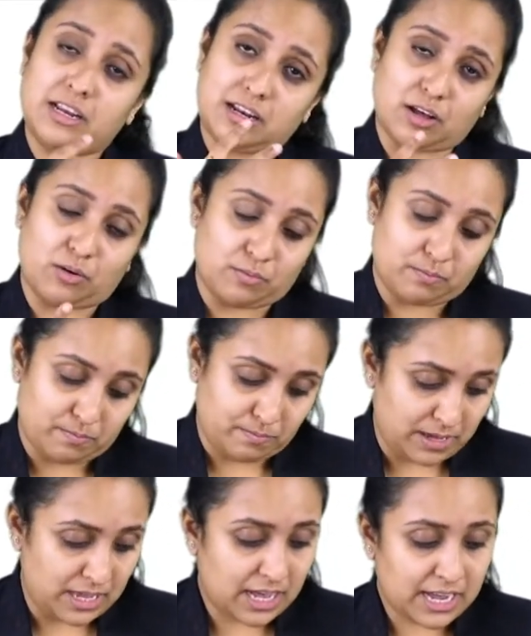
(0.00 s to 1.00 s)
Now,
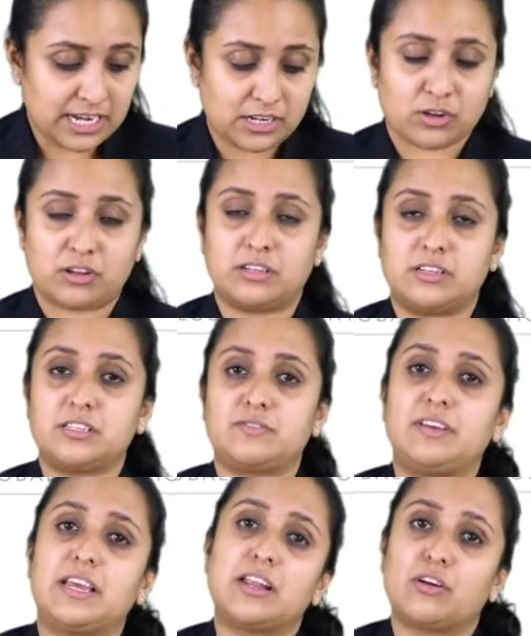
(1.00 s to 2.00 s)
behind all this,
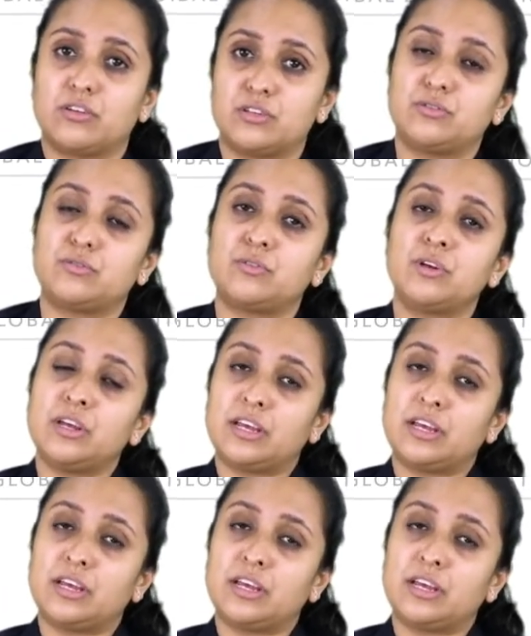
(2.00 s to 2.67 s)
we can also